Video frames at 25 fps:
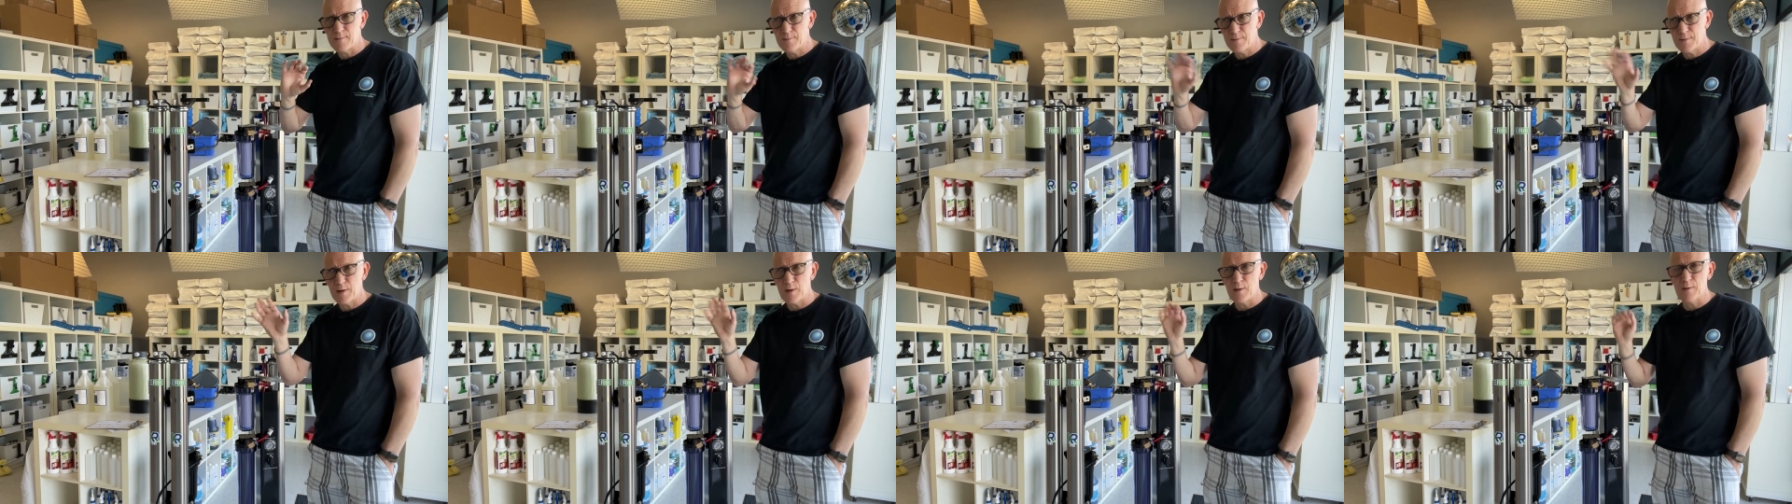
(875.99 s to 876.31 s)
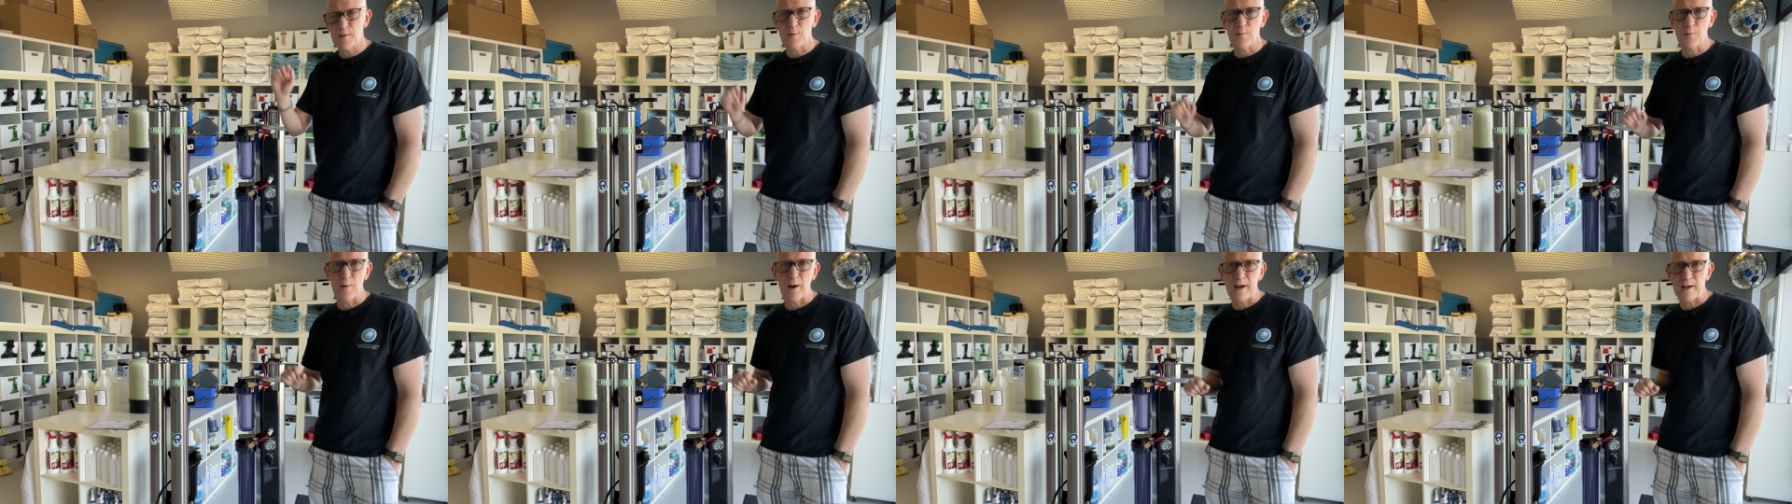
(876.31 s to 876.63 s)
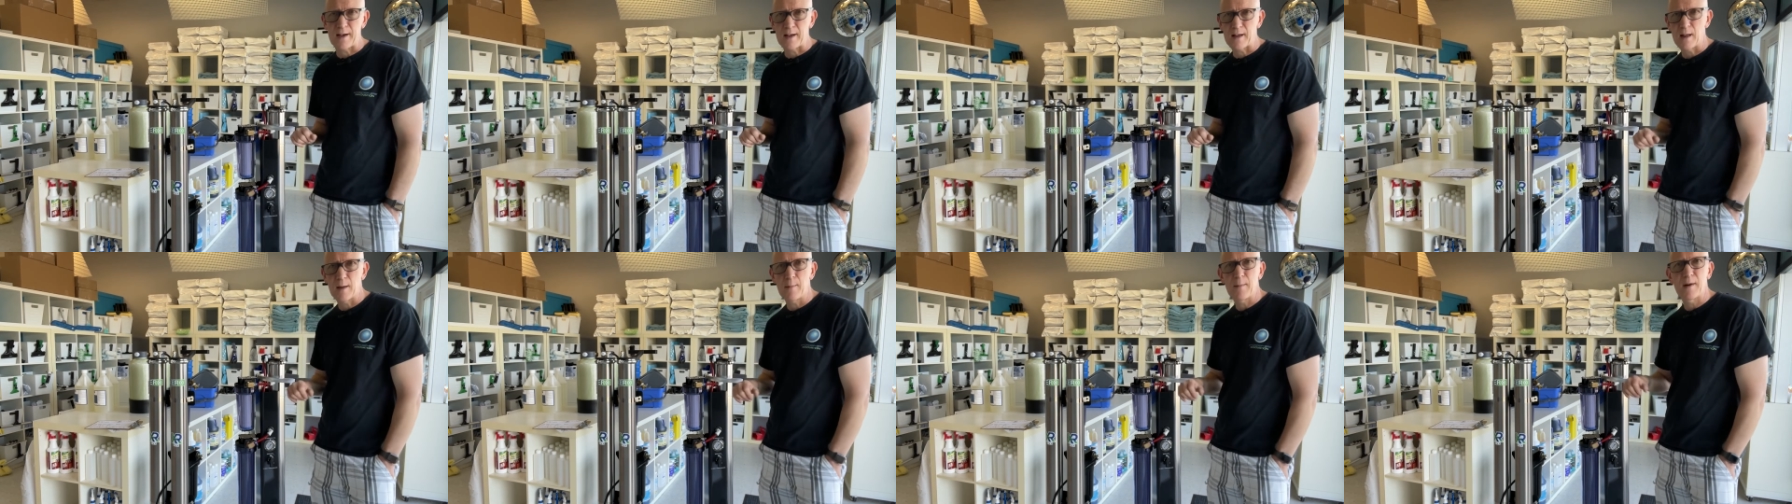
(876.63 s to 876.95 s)
you know, the
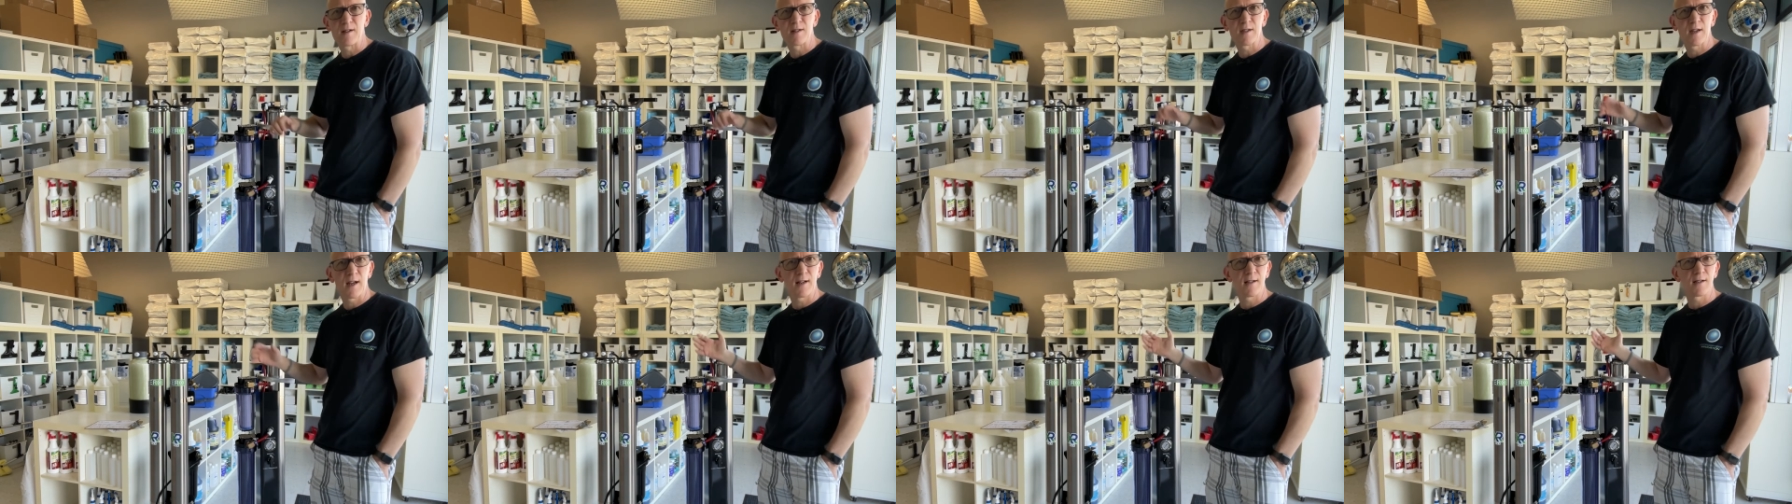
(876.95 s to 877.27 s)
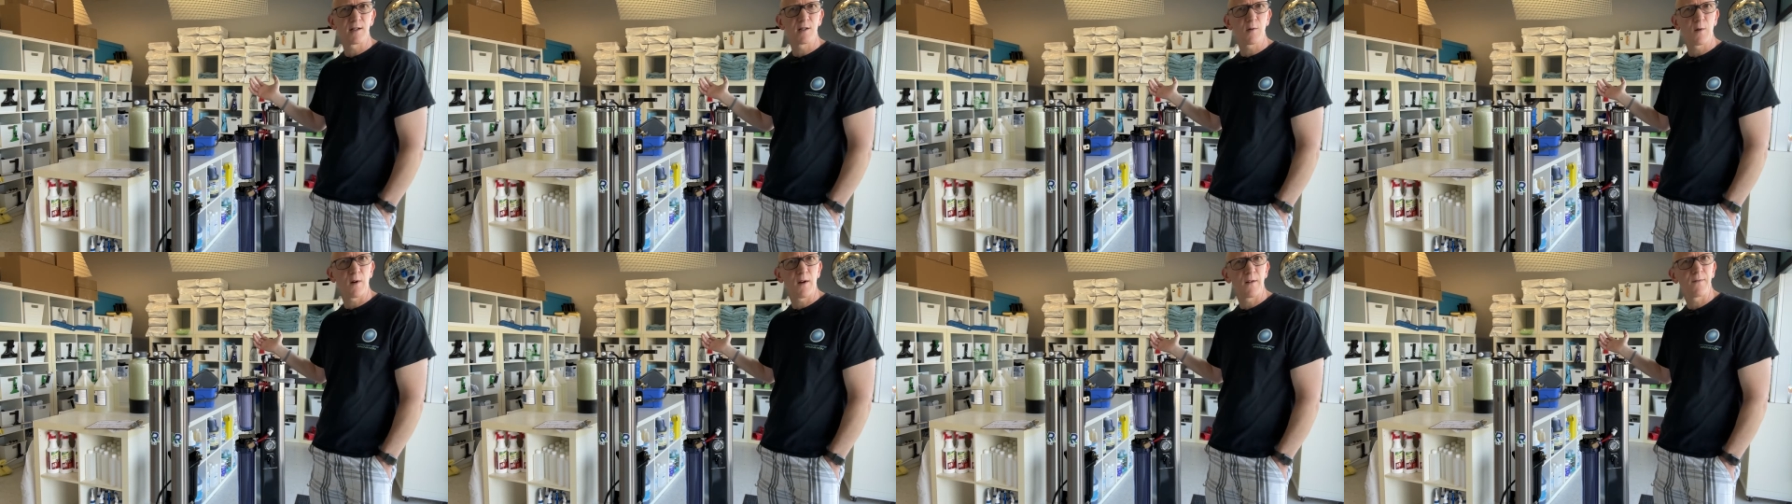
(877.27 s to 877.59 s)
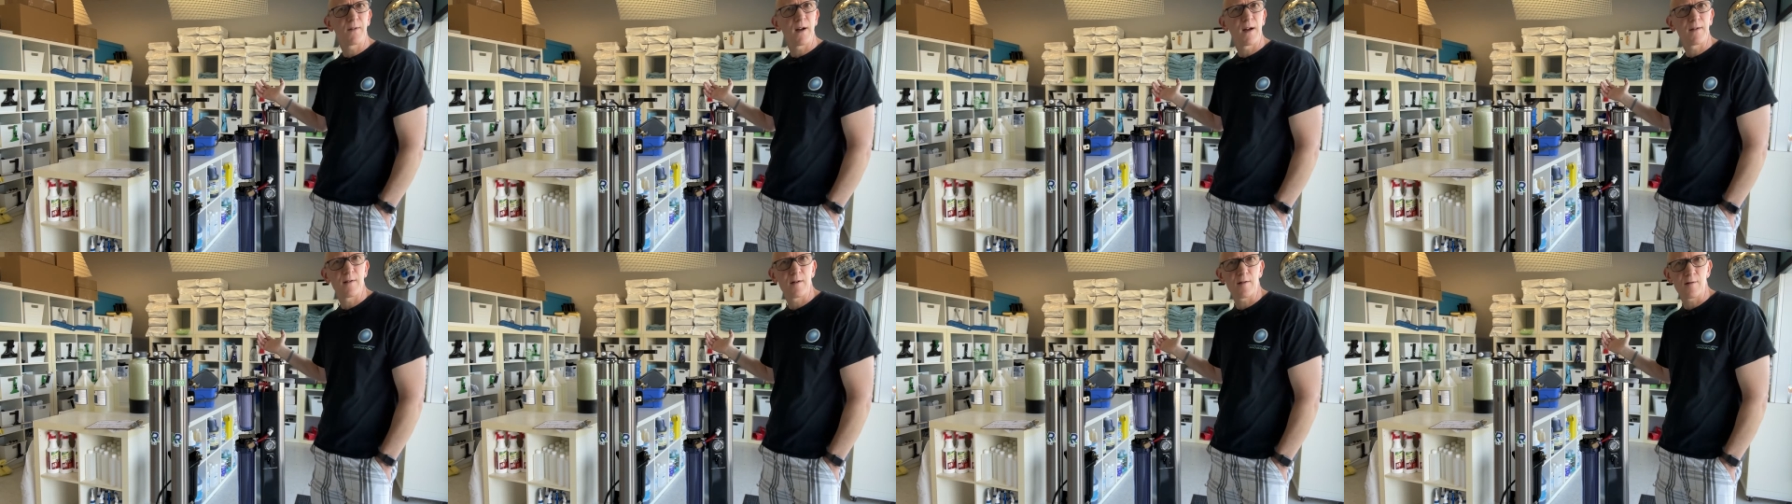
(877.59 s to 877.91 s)
rating, they might say it's
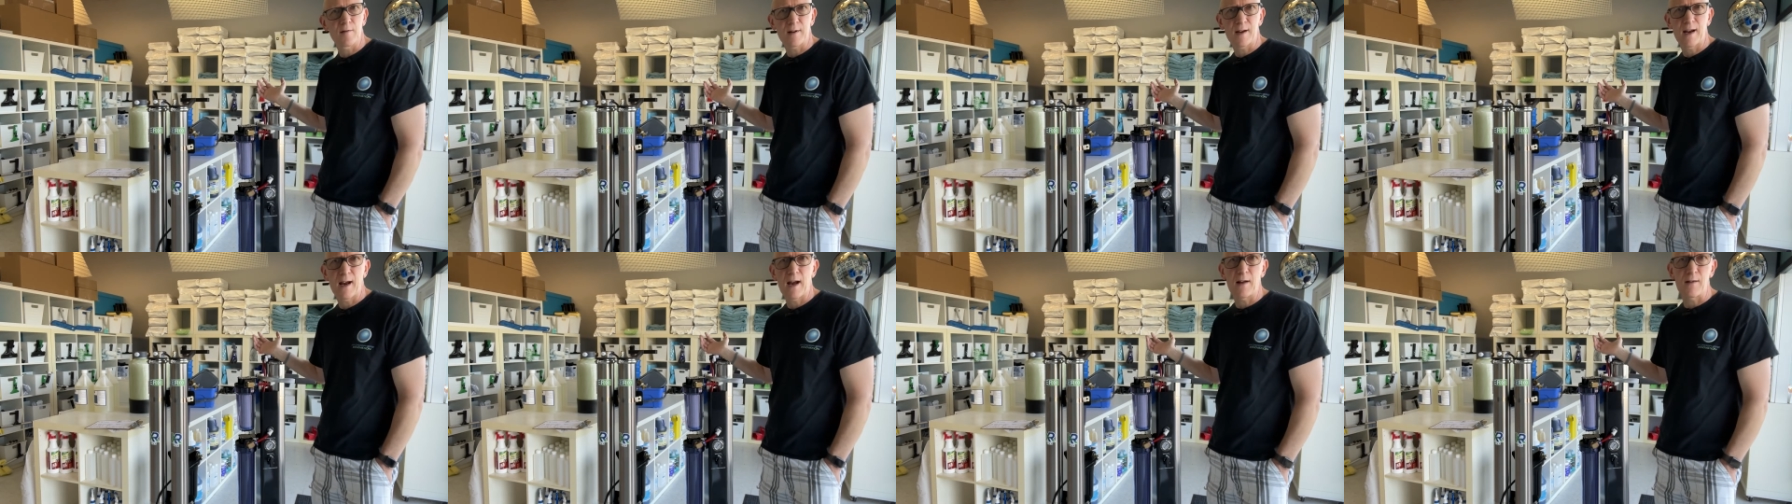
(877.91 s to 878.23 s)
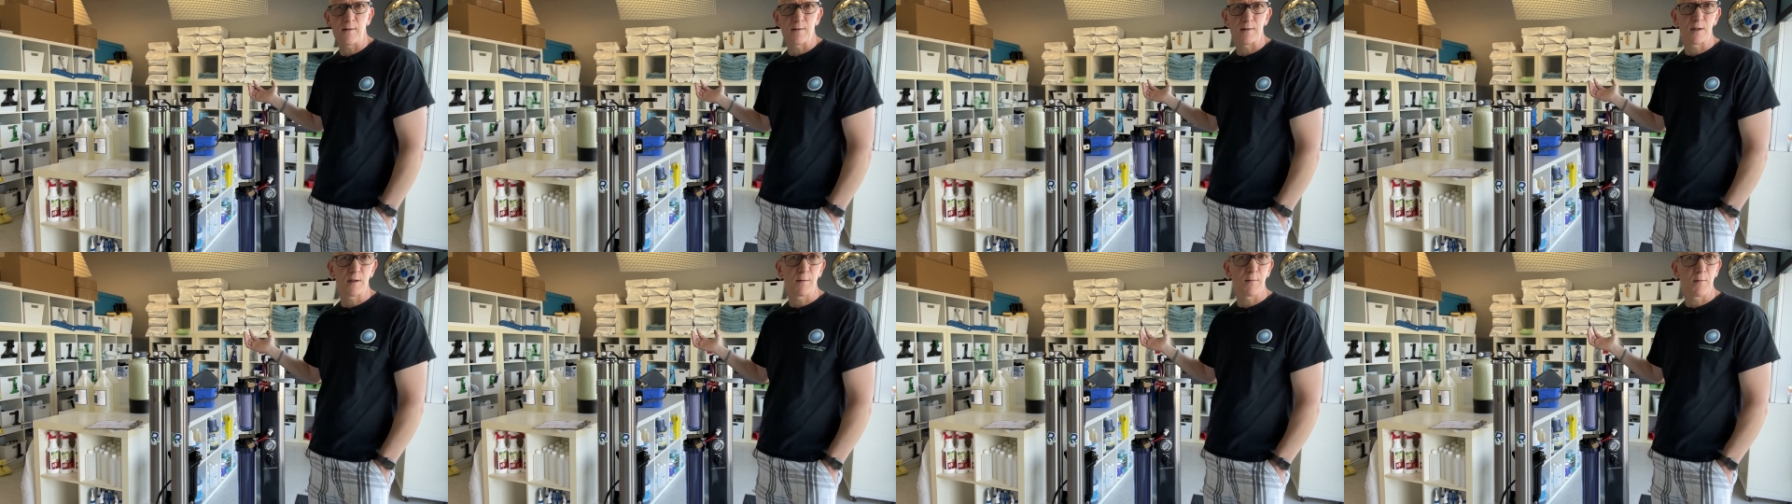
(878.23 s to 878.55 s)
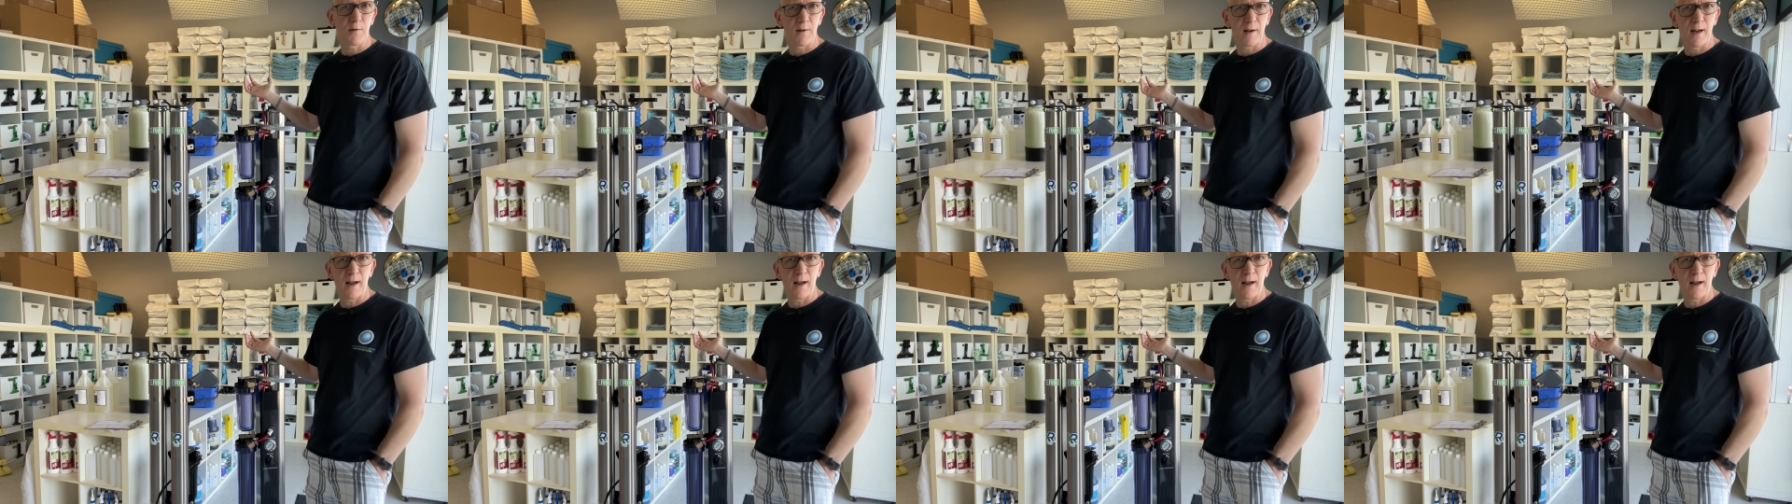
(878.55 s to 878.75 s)
2,500 gallons per